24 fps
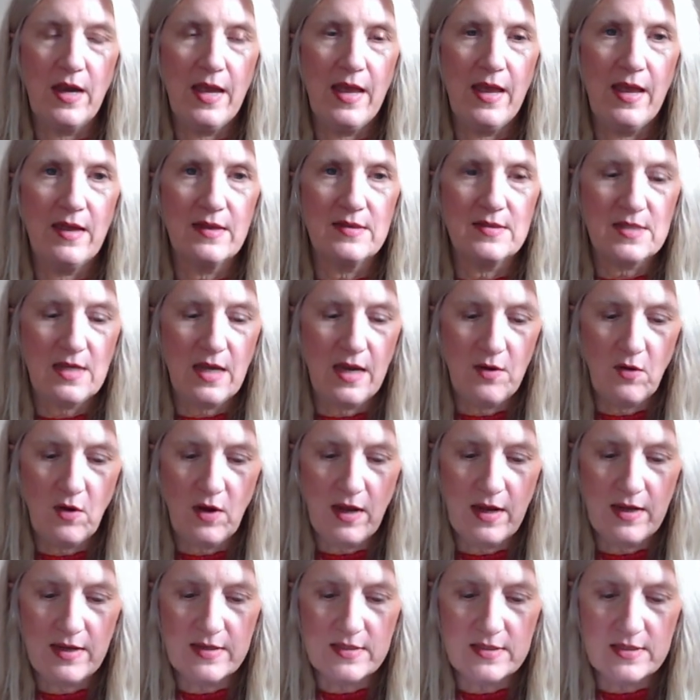And I,
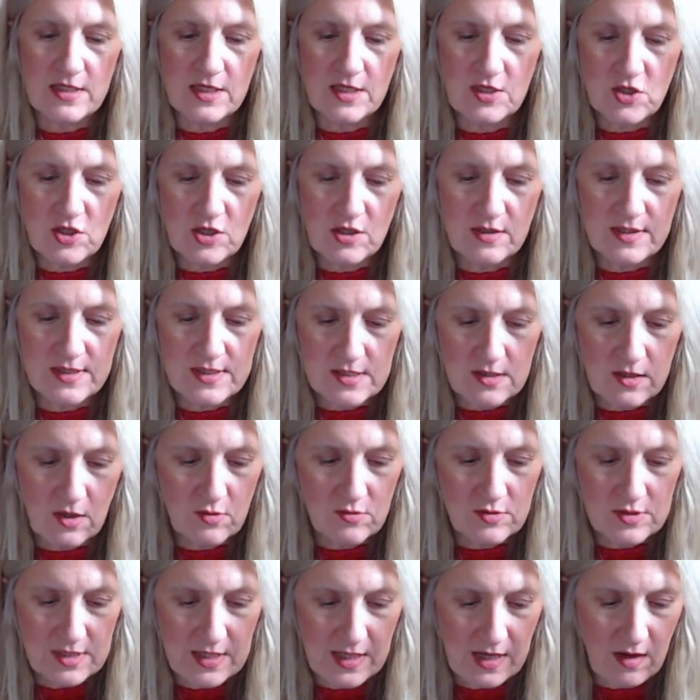I intentionally
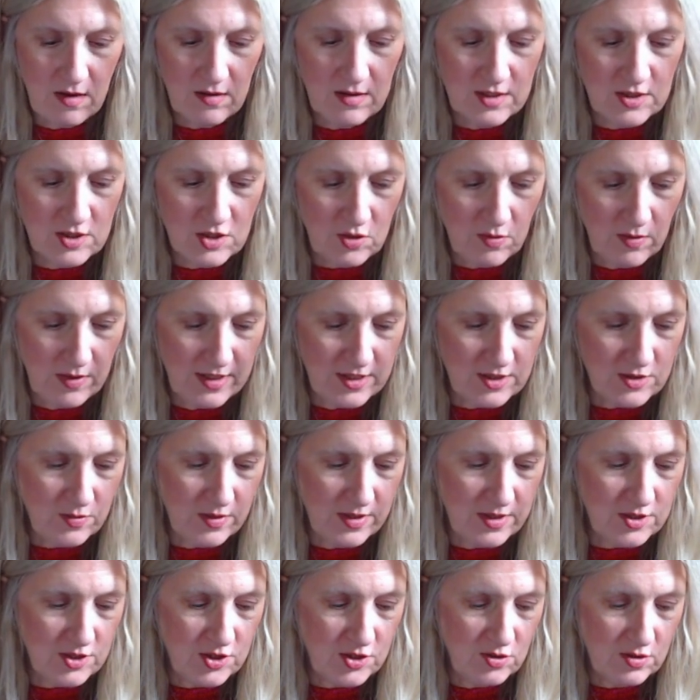slowed down in
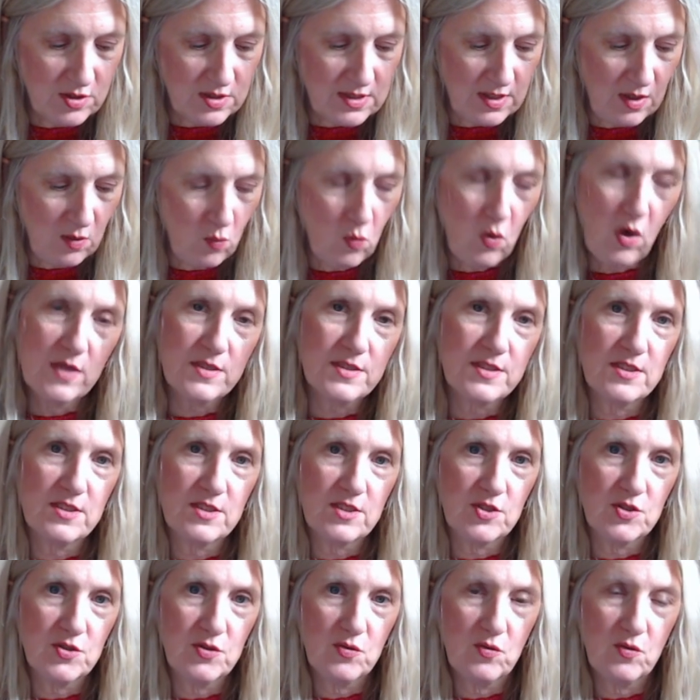2022 because I wanted
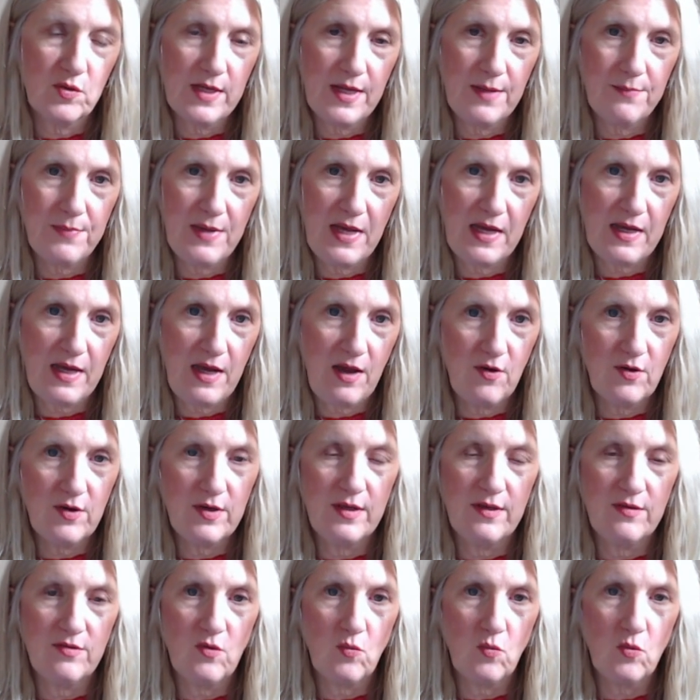to get back out
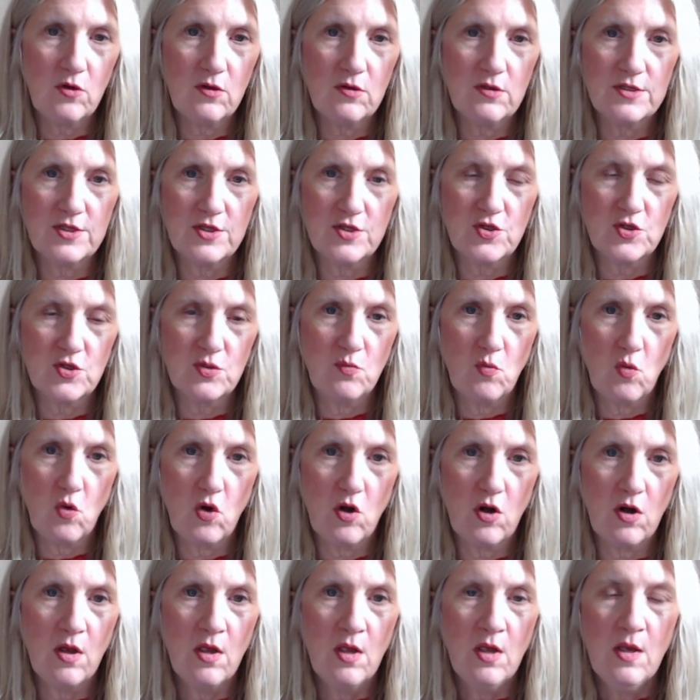in the world and do
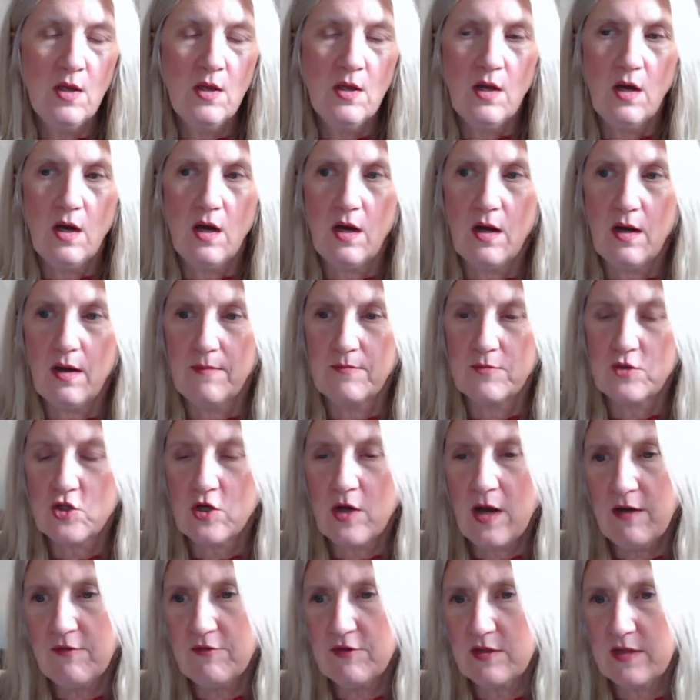more um,
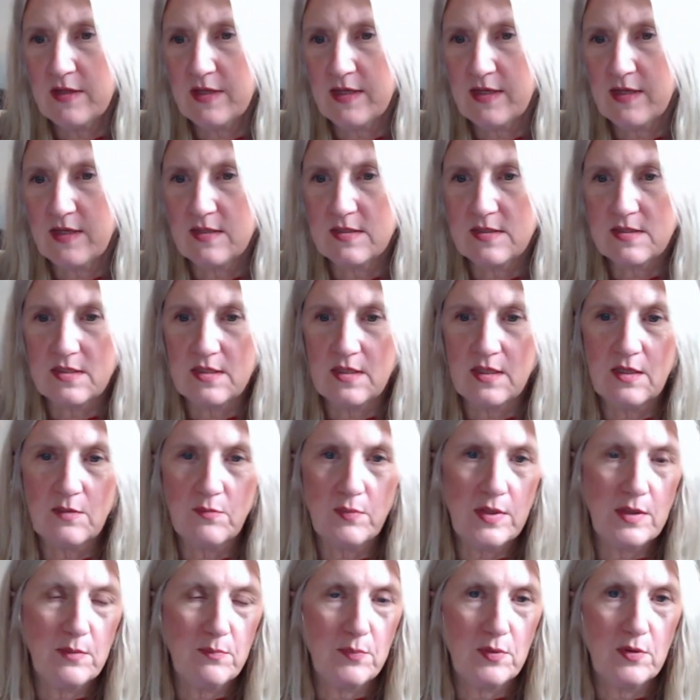traveling and seeing
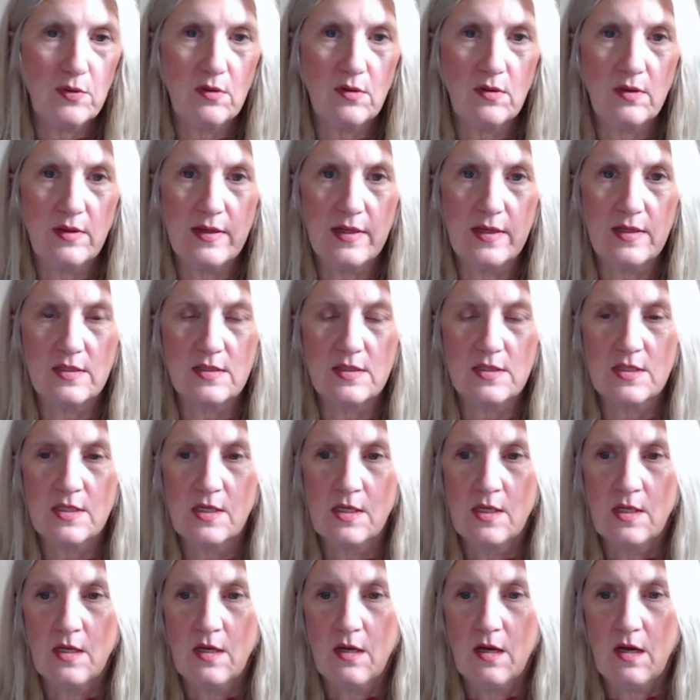people and
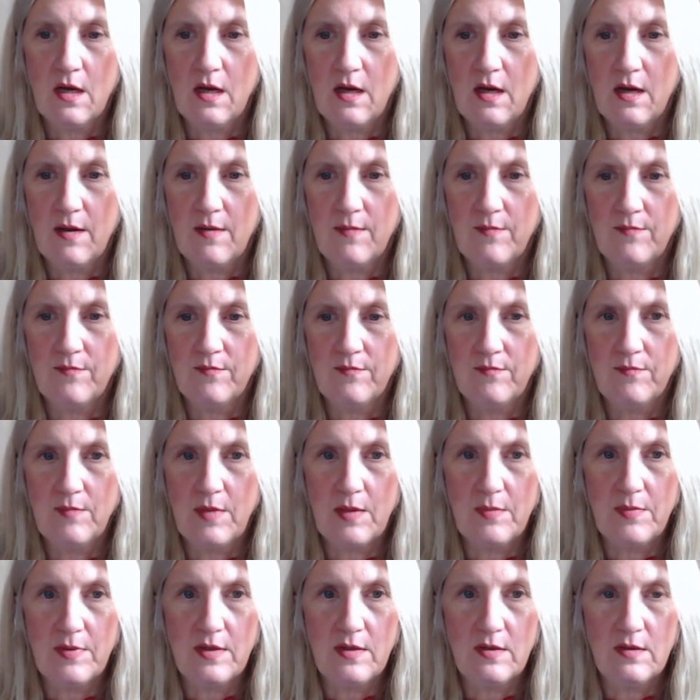um,
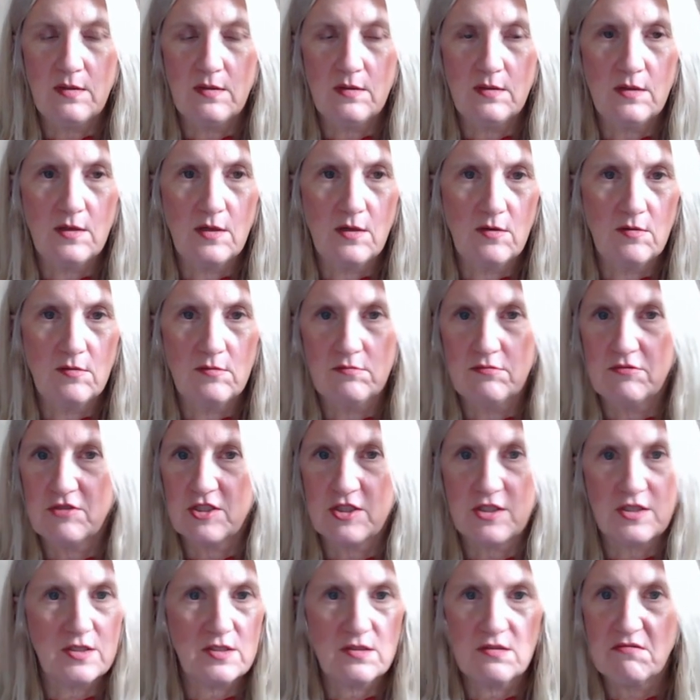maybe, you know,
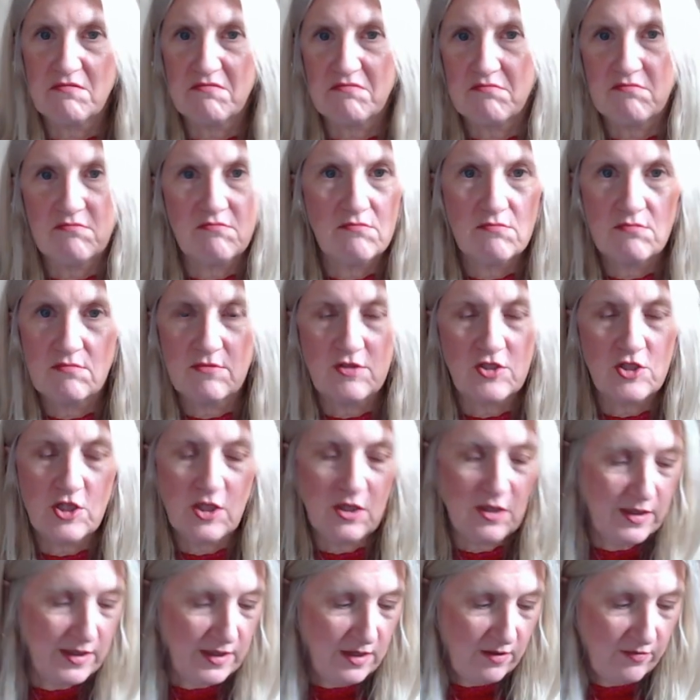just
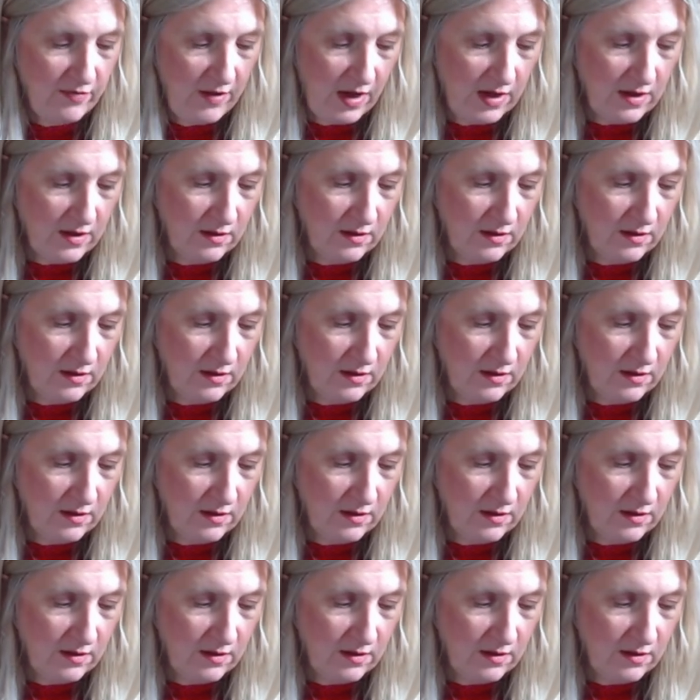chilling on that